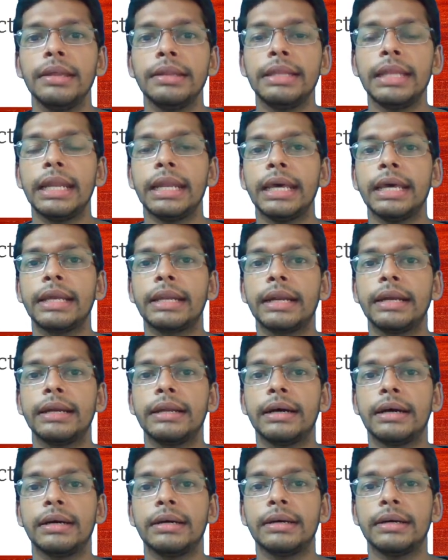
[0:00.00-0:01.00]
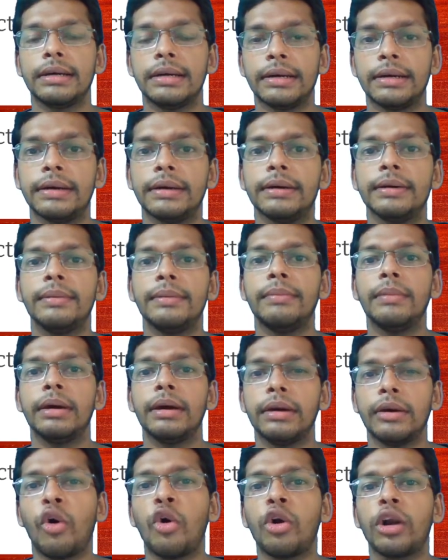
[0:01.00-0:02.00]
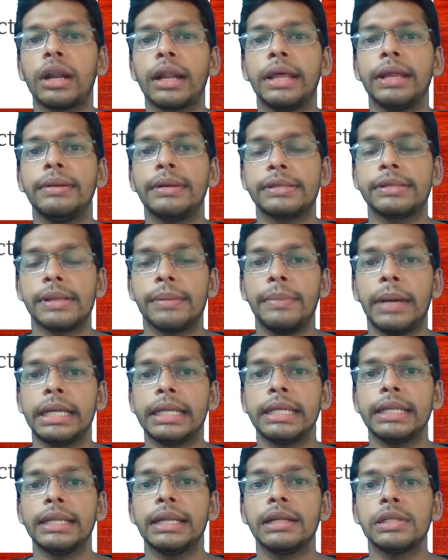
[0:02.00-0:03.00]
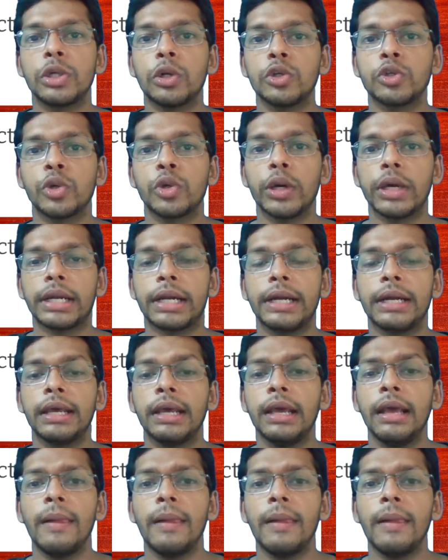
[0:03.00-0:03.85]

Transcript: Then I read online some materials also I read.